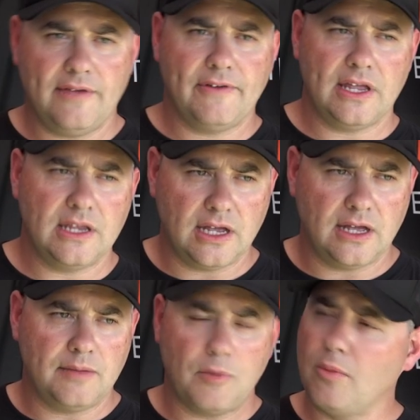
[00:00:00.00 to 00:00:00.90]
have a
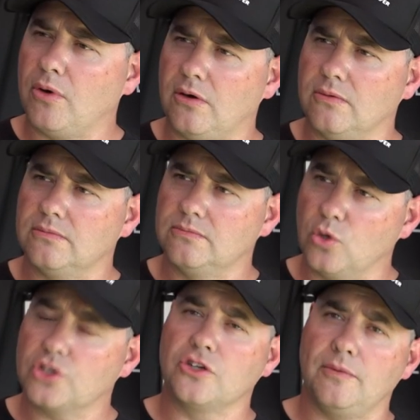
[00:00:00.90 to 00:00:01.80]
uh, mobile
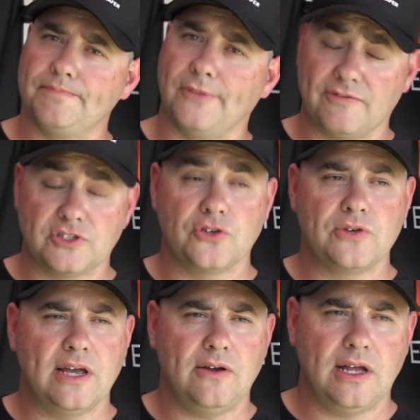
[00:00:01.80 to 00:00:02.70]
workshop. I have two
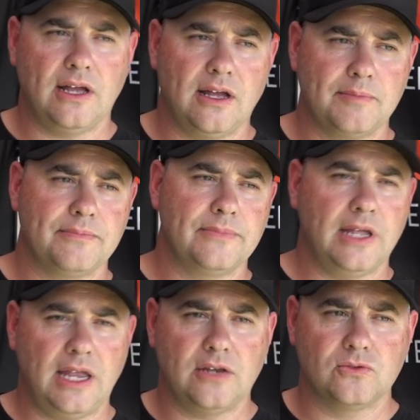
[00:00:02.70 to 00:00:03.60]
now, um,
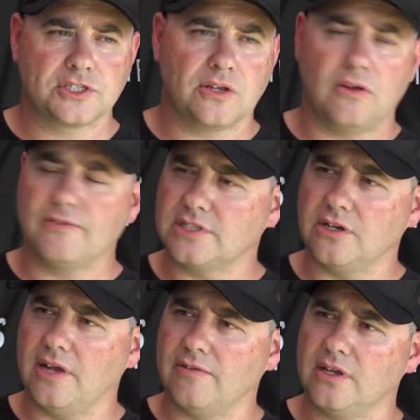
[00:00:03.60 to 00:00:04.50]
and also obviously
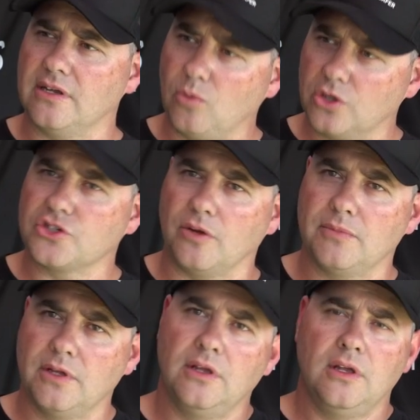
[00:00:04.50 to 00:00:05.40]
I have a workshop
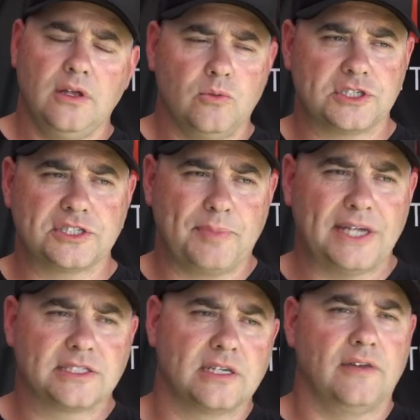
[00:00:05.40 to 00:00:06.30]
which is
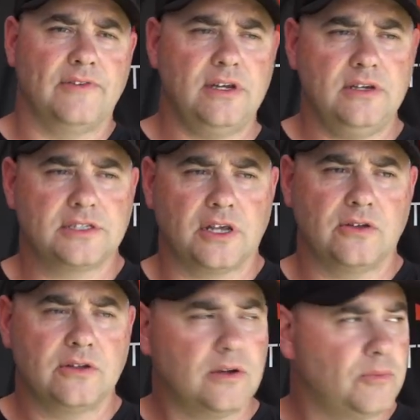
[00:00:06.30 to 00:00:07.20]
based in Levin. So